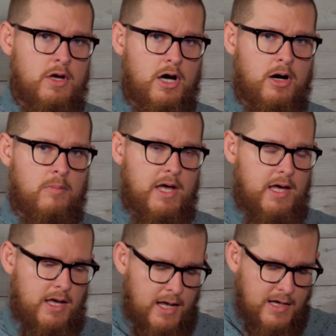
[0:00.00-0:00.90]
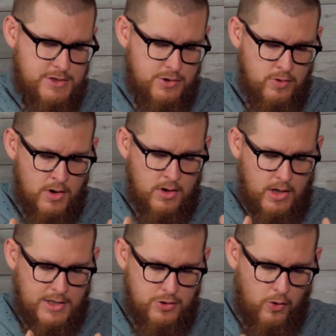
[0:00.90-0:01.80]
um, and as you
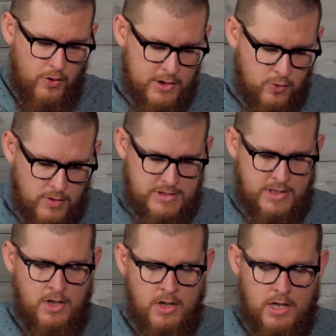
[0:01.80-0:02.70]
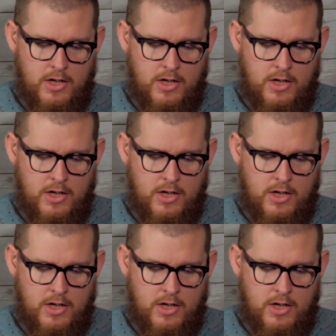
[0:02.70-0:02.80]
as you are in quarantine,